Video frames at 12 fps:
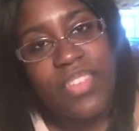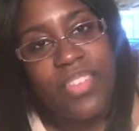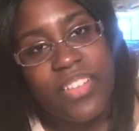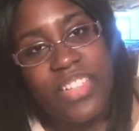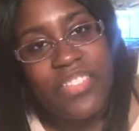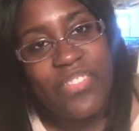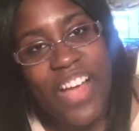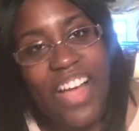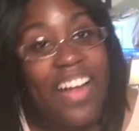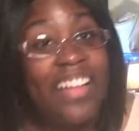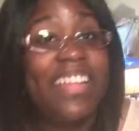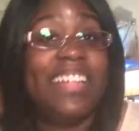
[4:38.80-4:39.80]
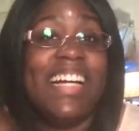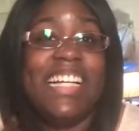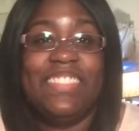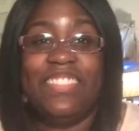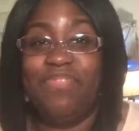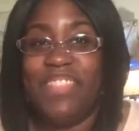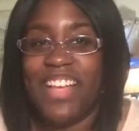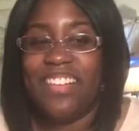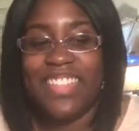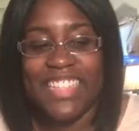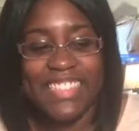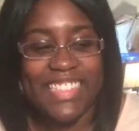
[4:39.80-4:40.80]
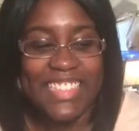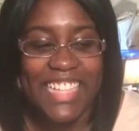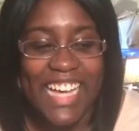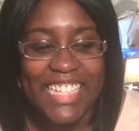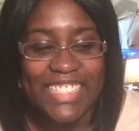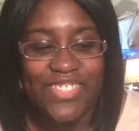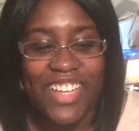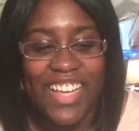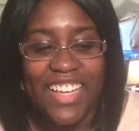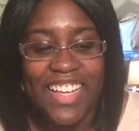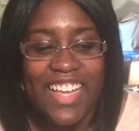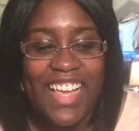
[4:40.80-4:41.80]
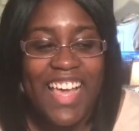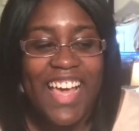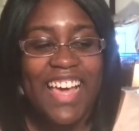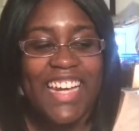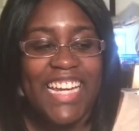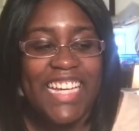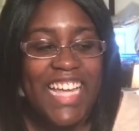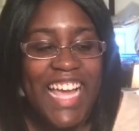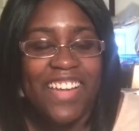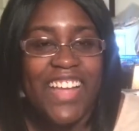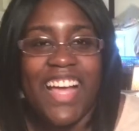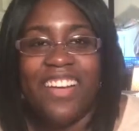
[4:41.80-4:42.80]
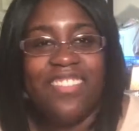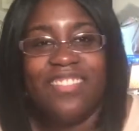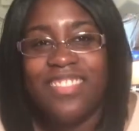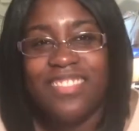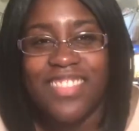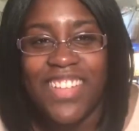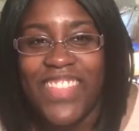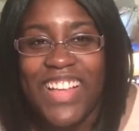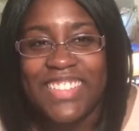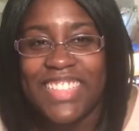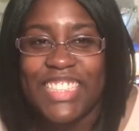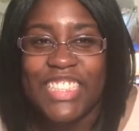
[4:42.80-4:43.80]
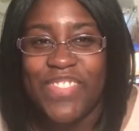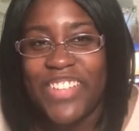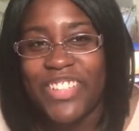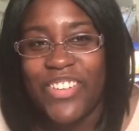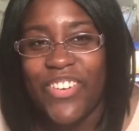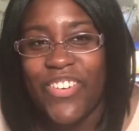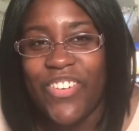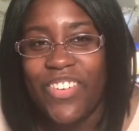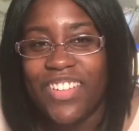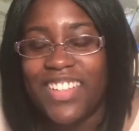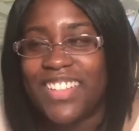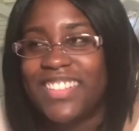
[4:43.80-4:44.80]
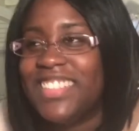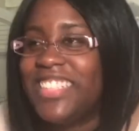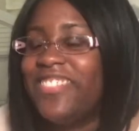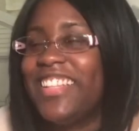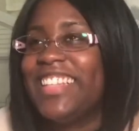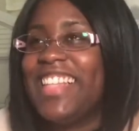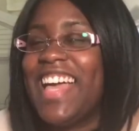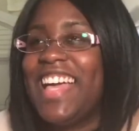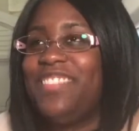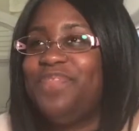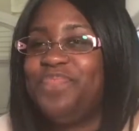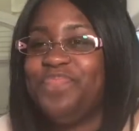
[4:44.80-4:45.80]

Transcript: Don't even matter. I like guys with meat. I don't like thin guys, but I I, I don't. I'm not judgmental and stuff like that.